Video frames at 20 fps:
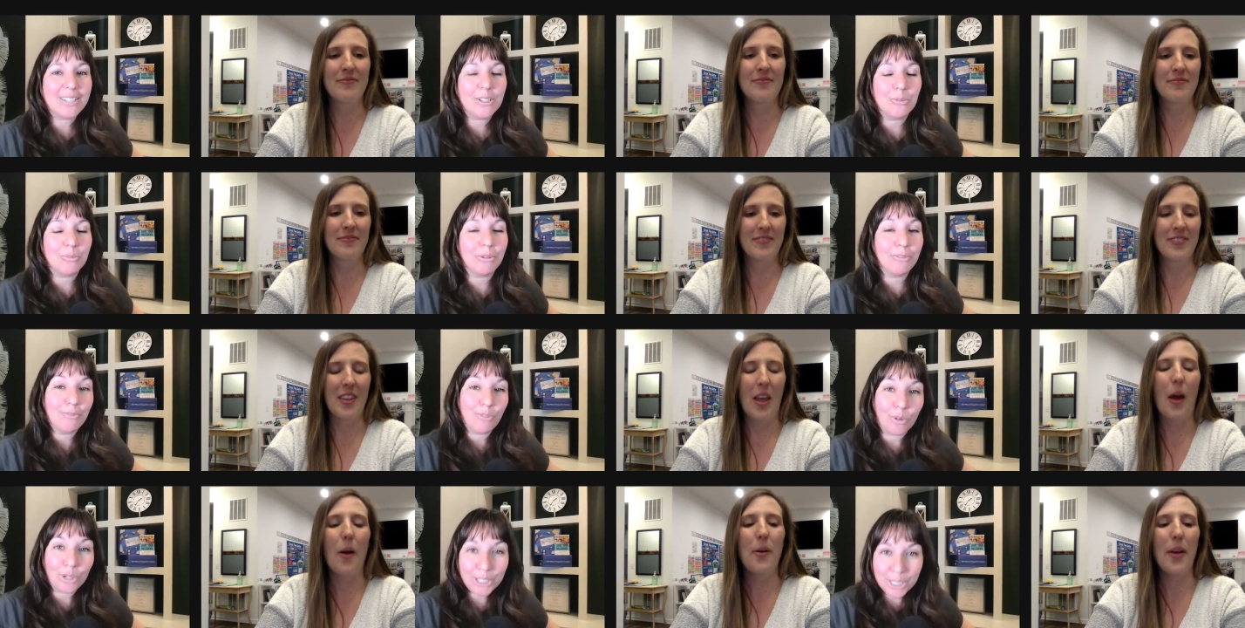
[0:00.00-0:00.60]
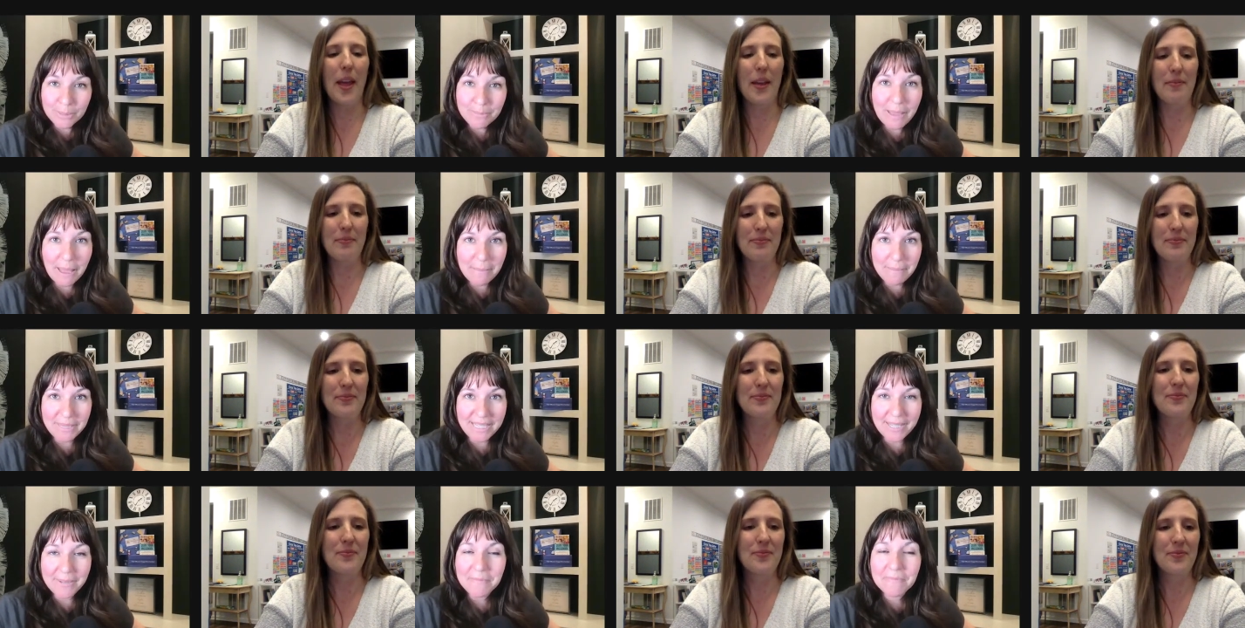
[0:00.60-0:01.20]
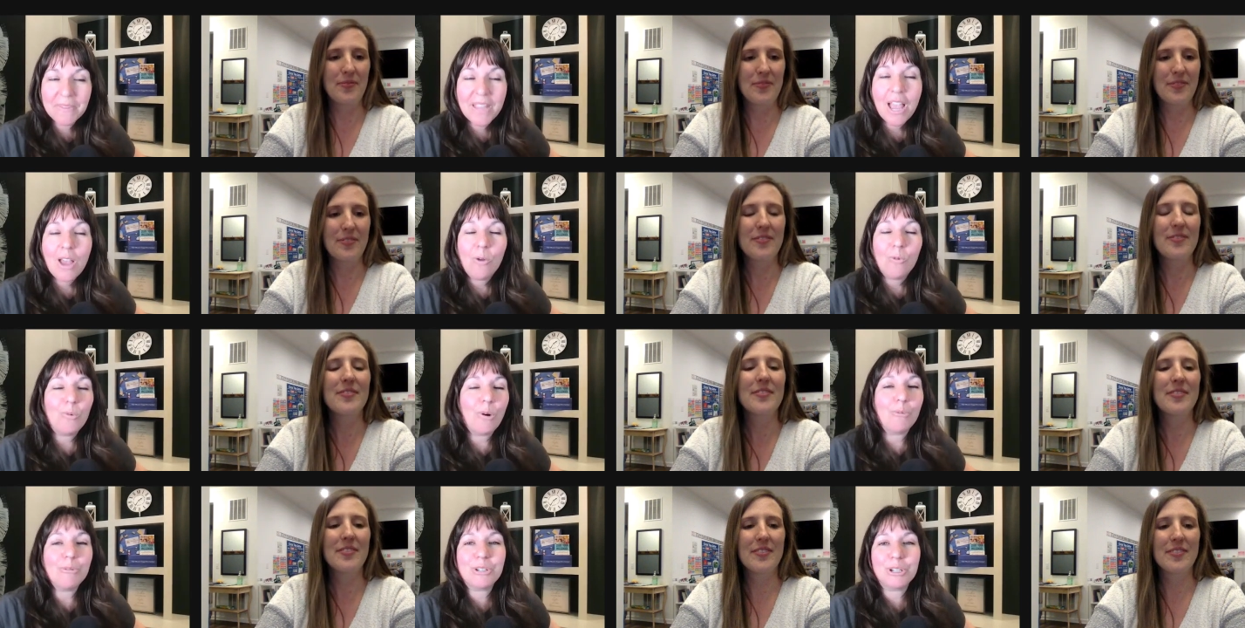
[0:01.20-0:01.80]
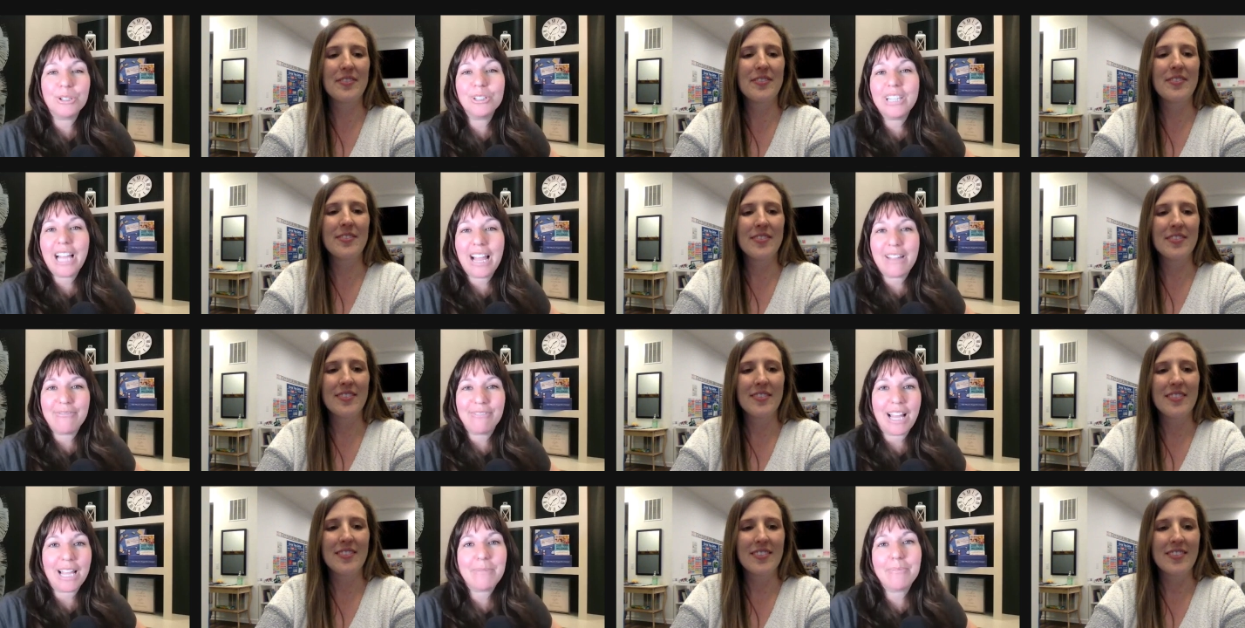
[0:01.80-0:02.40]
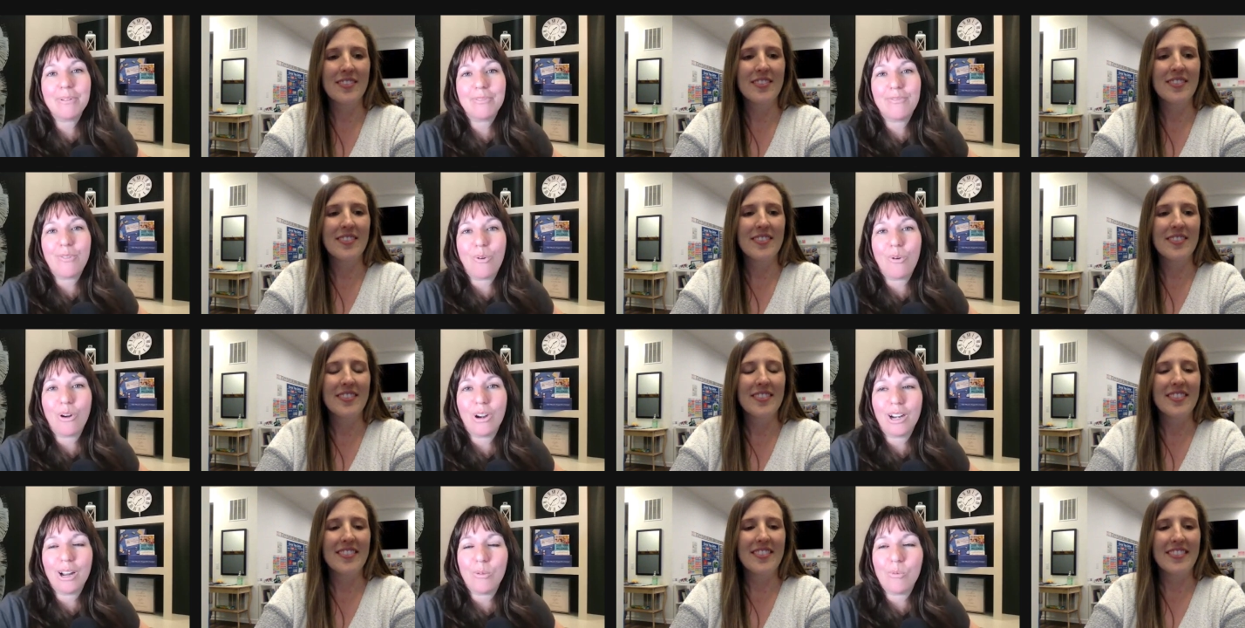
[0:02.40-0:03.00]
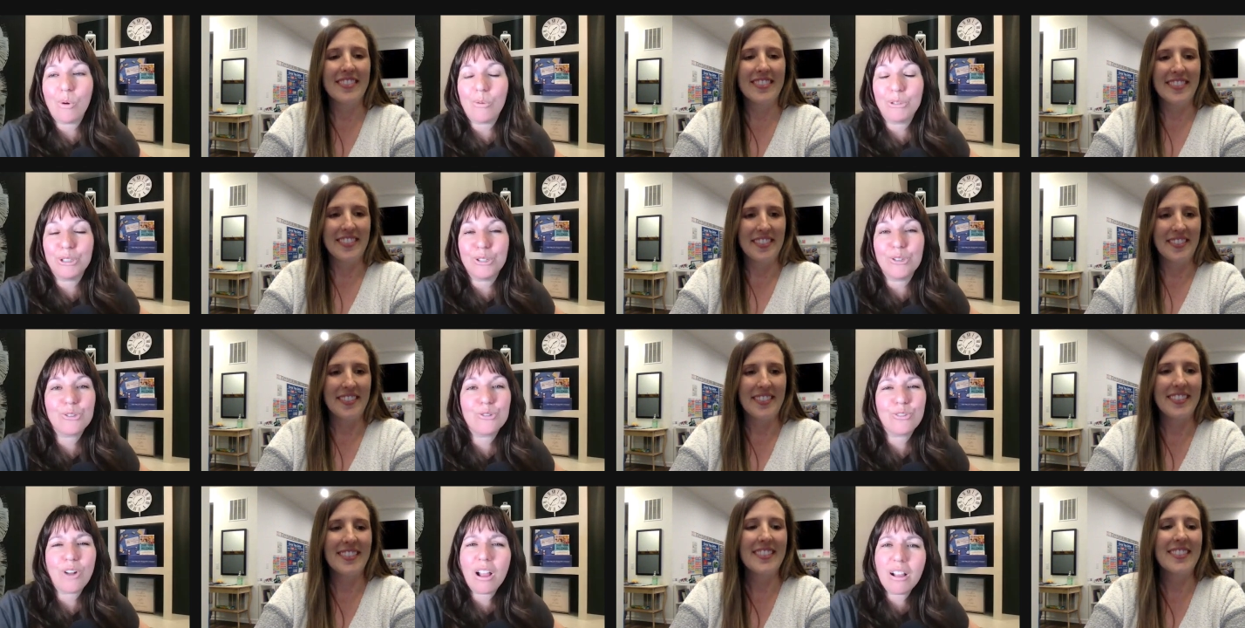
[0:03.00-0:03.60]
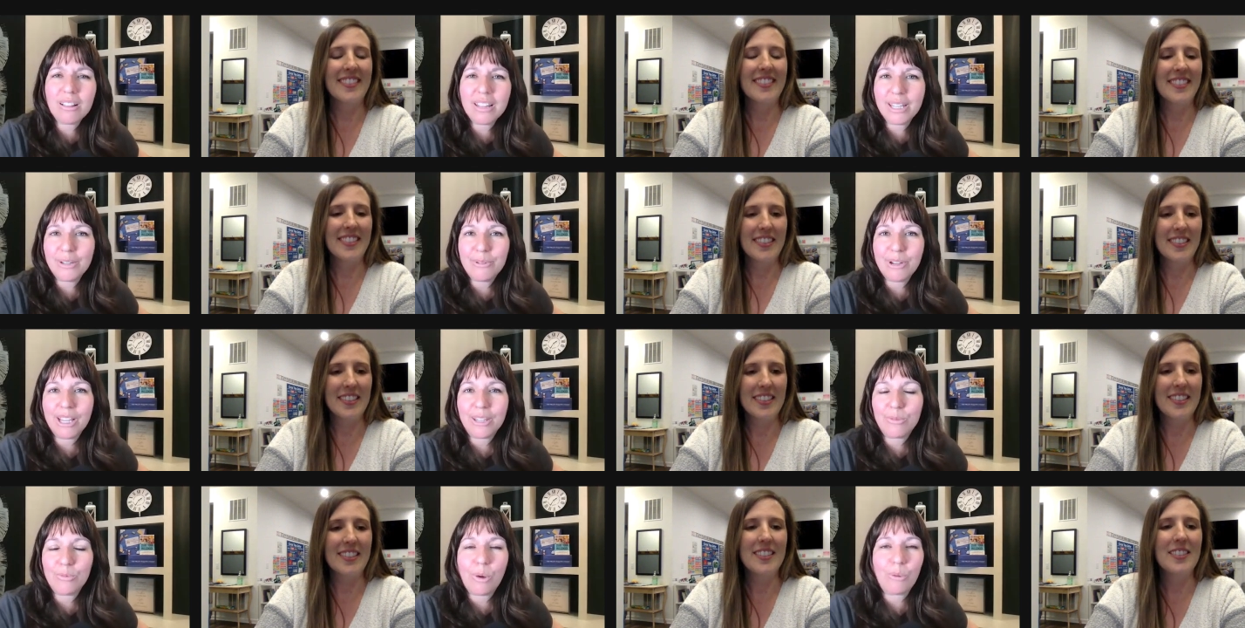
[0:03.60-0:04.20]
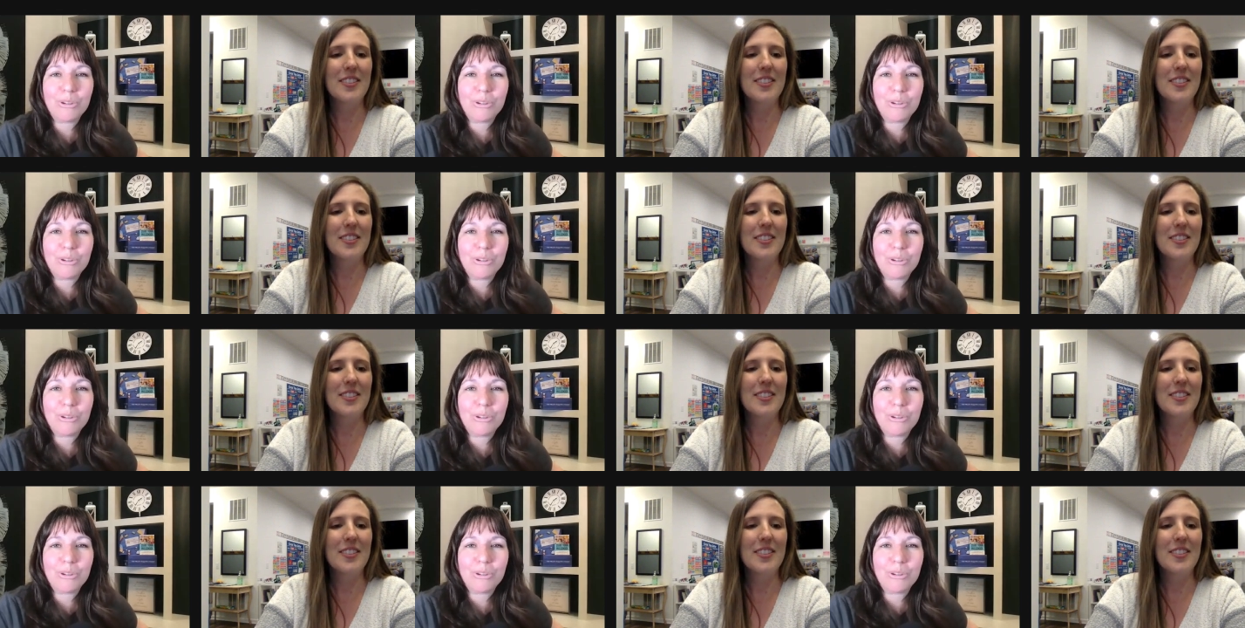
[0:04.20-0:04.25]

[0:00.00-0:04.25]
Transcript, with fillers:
Speaker 1: So before you met me, what was your life like before? What were you struggling with? What were